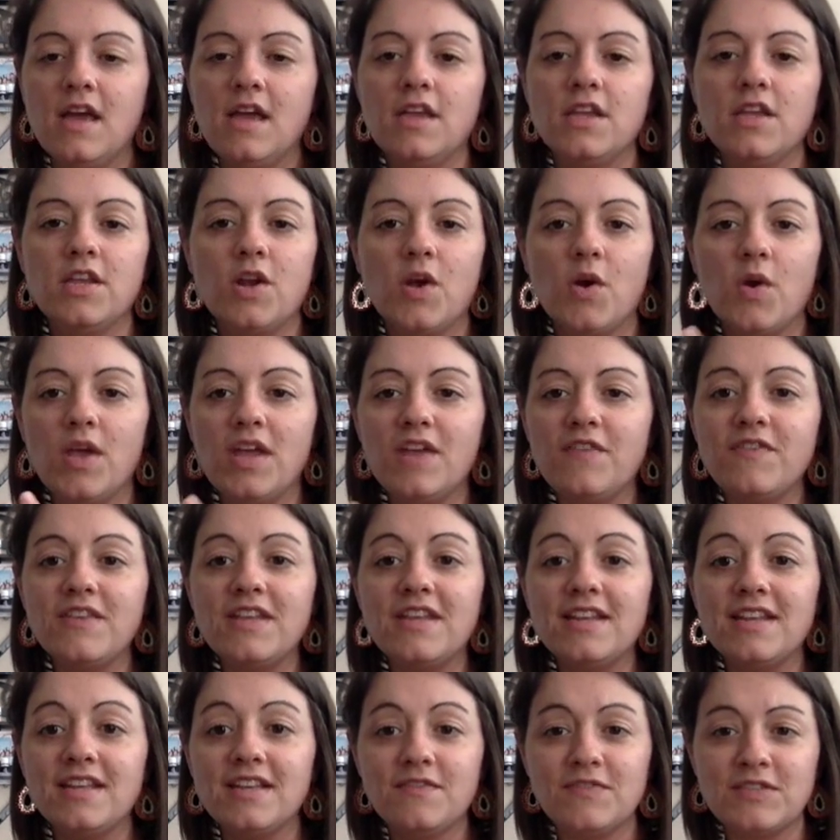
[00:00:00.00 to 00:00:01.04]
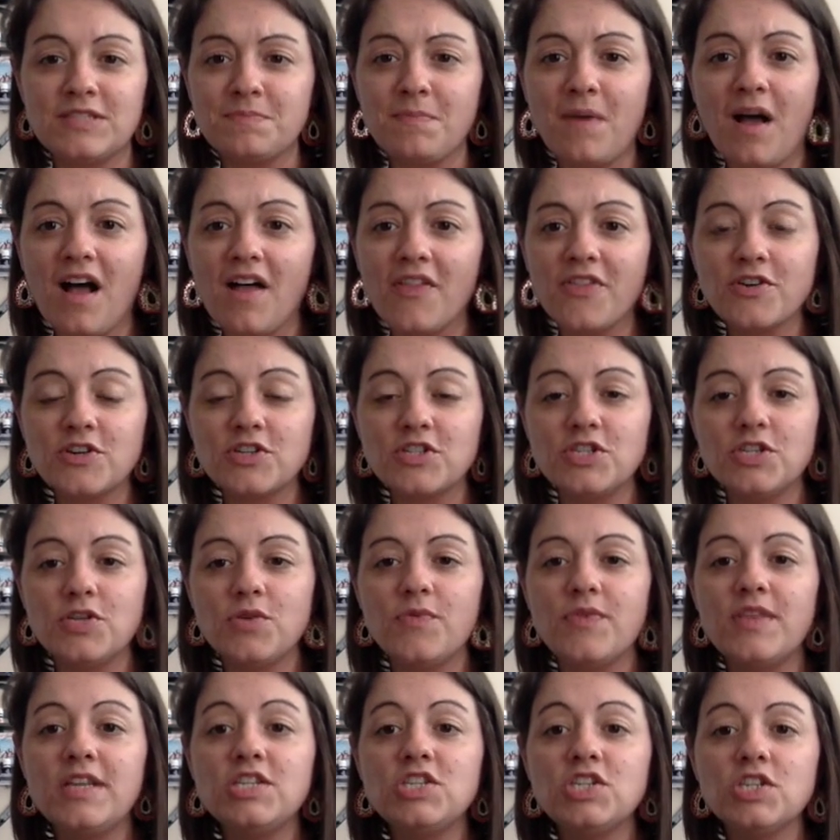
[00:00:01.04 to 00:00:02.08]
You know, if it bothers
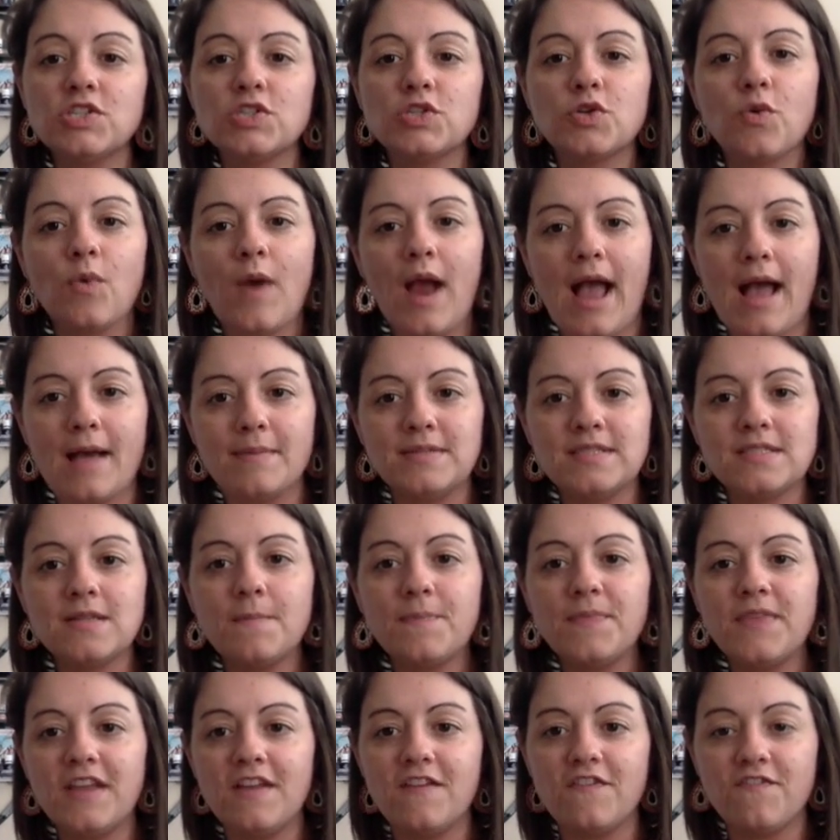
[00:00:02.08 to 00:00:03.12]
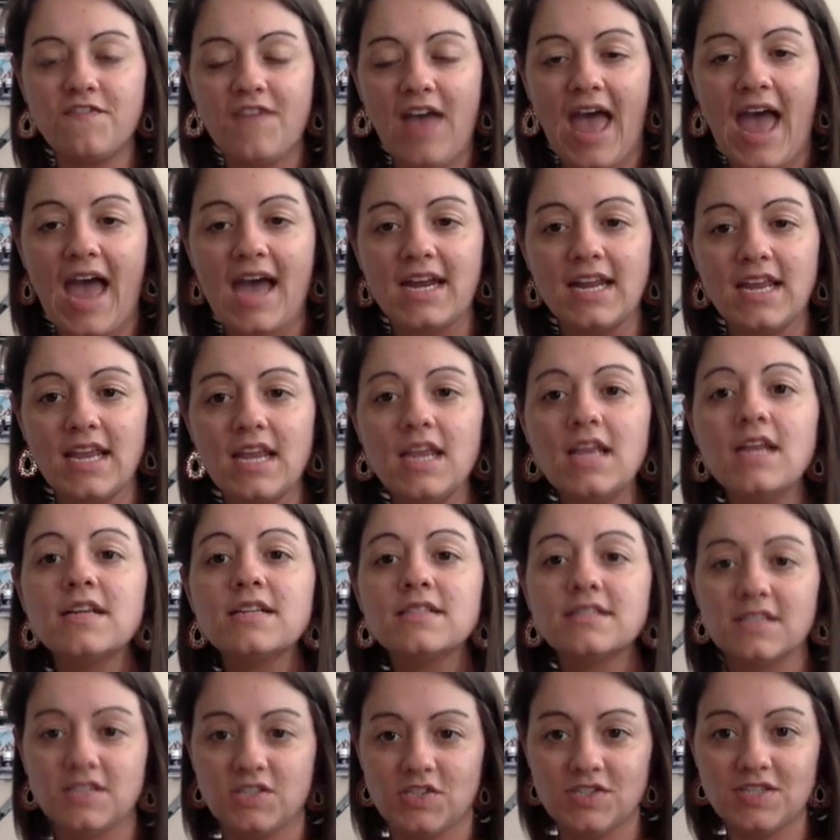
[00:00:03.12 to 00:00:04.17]
you, then just grab something fatty,
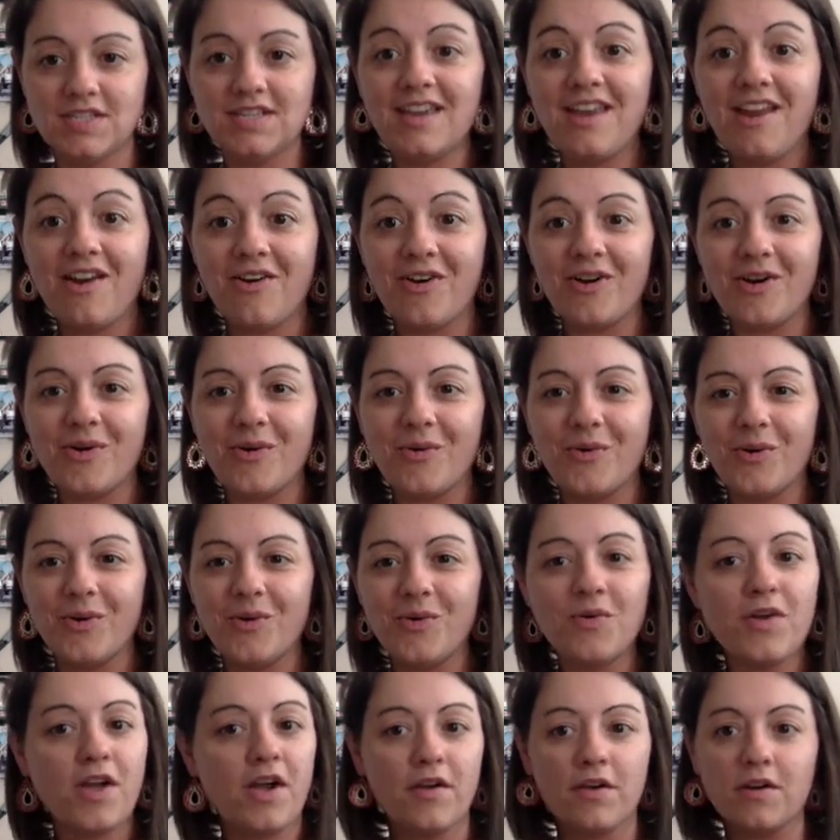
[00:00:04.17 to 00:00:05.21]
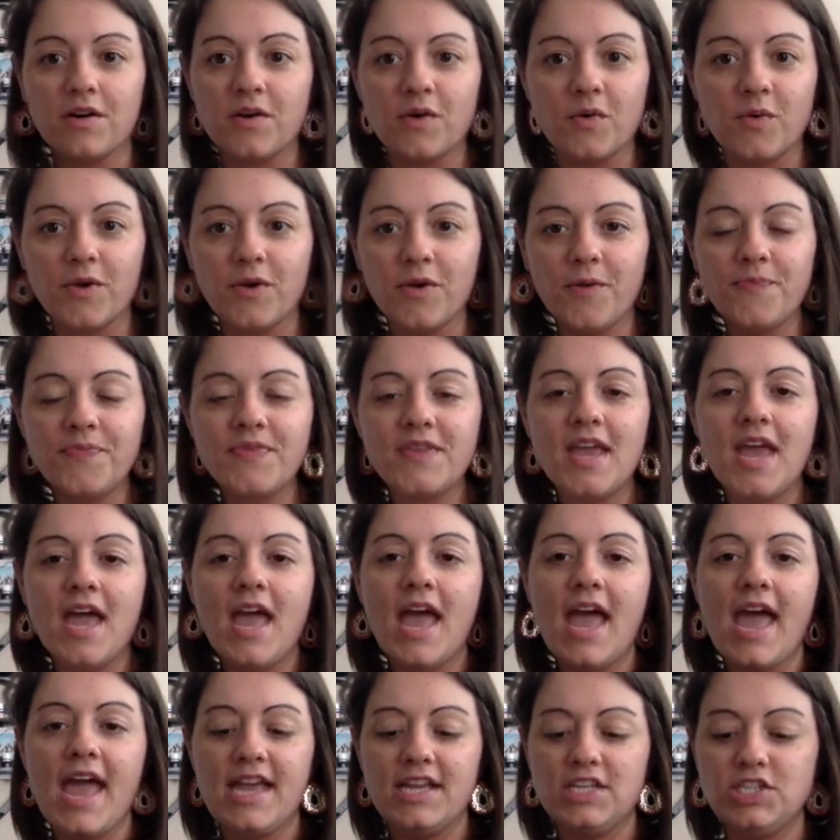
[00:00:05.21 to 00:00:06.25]
such as a carrier oil, coconut oil,
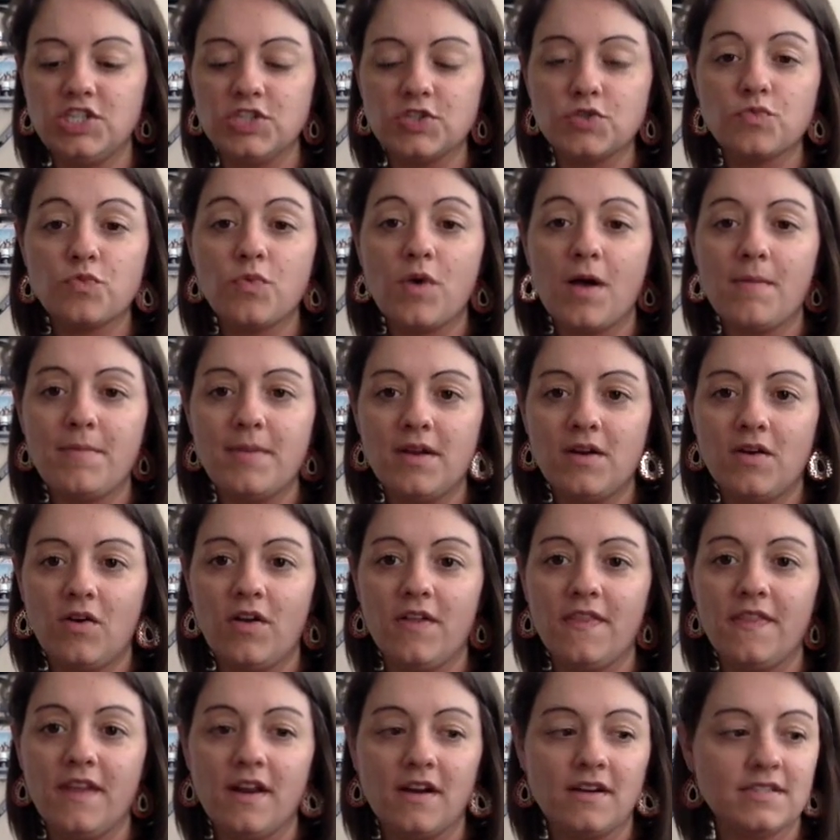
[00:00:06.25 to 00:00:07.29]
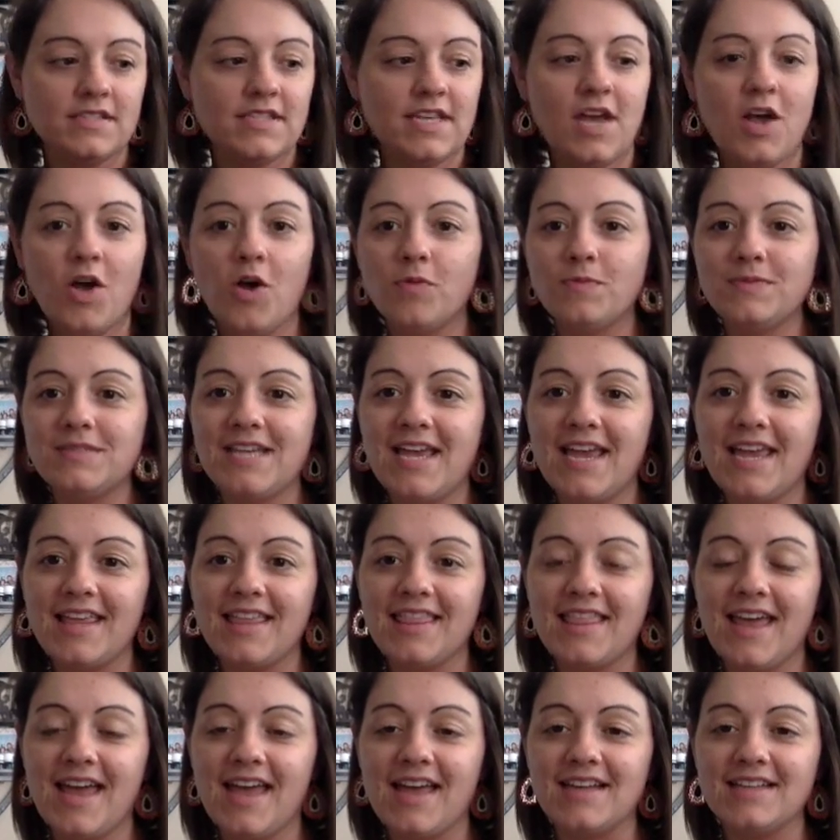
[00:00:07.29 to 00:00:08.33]
and just rub it on there to help take
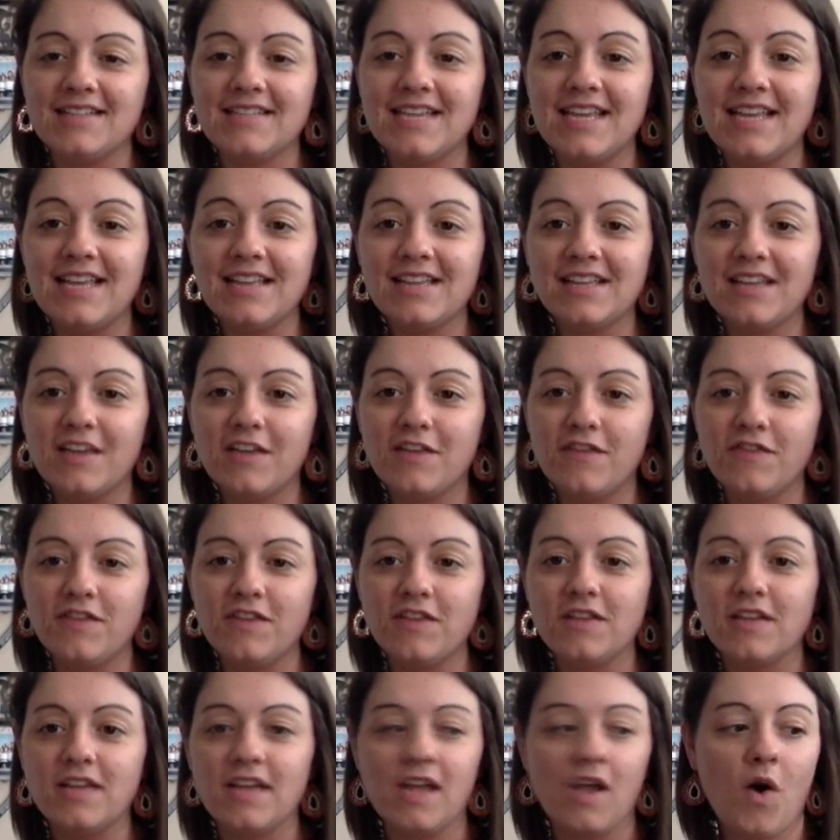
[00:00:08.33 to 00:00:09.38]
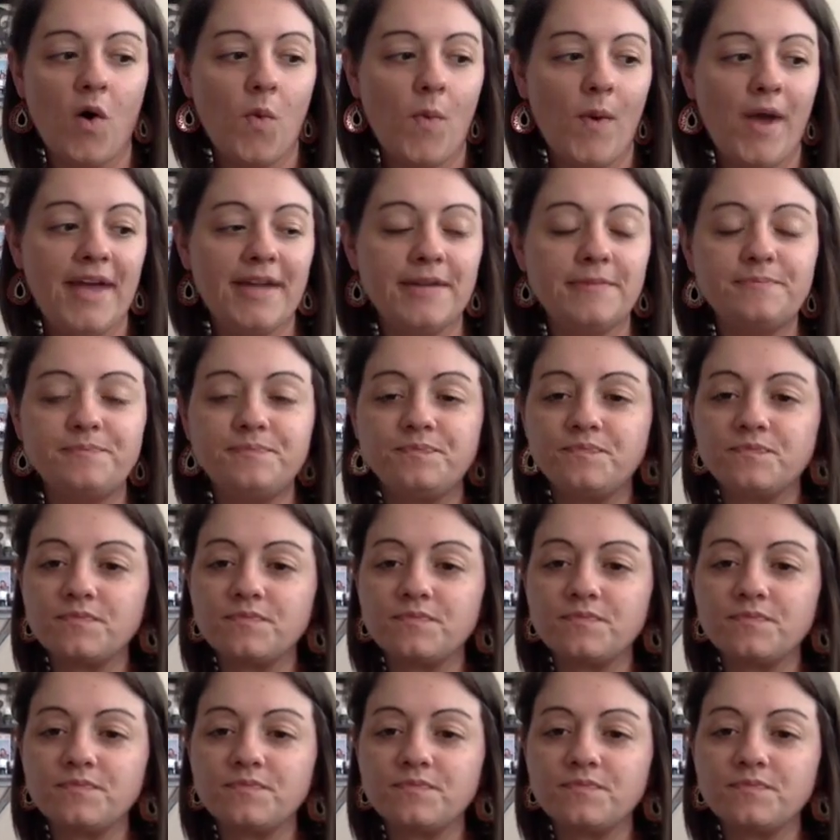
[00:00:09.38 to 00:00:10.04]
that tingling feeling away.